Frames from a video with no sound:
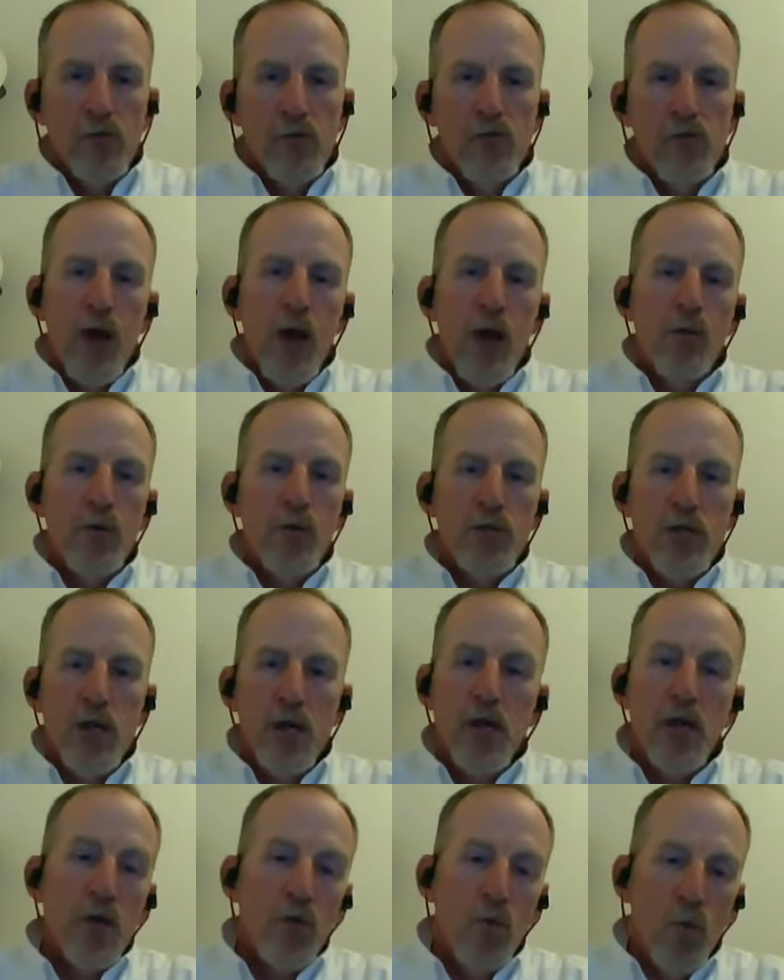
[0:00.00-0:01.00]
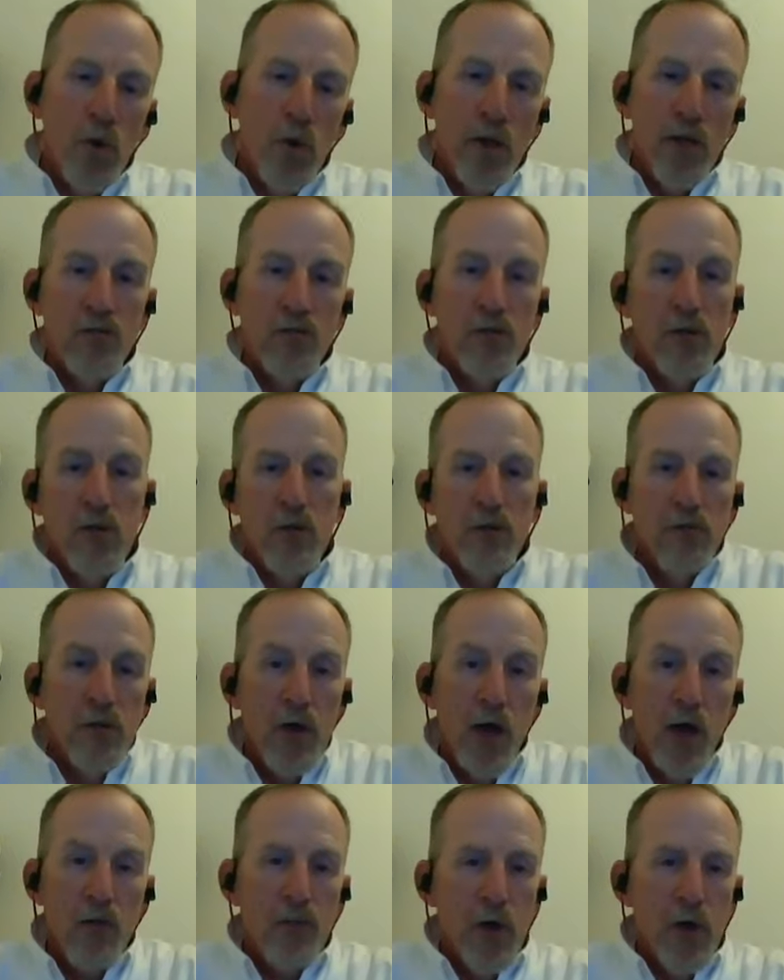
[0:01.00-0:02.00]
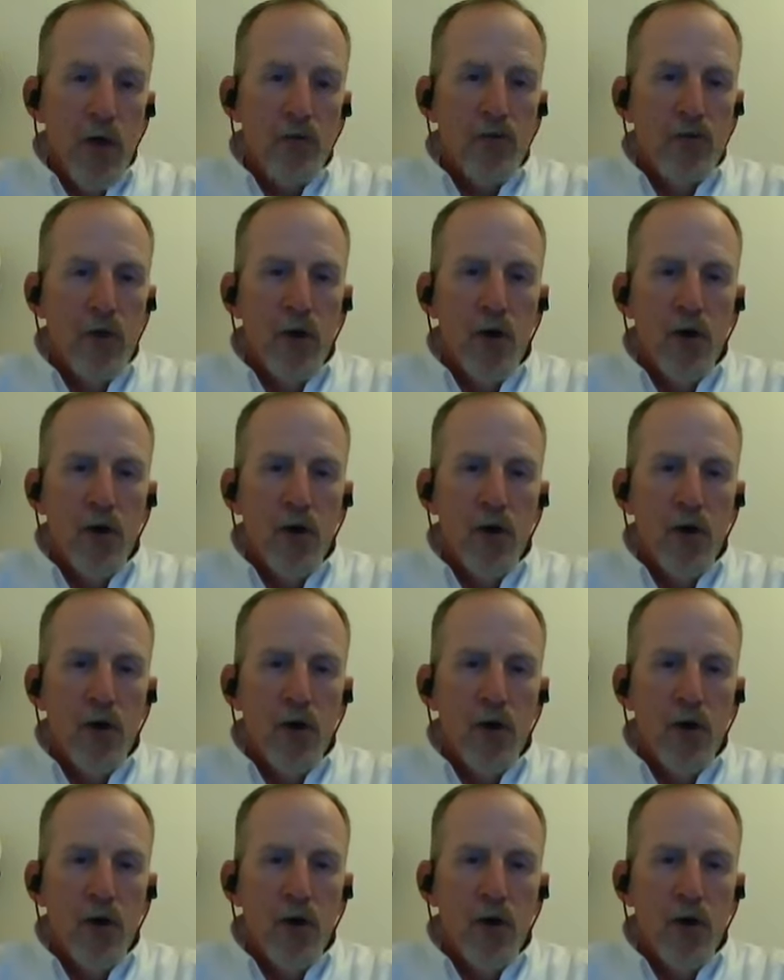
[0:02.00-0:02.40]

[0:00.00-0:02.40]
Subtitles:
Because now we're taking weeks and if not months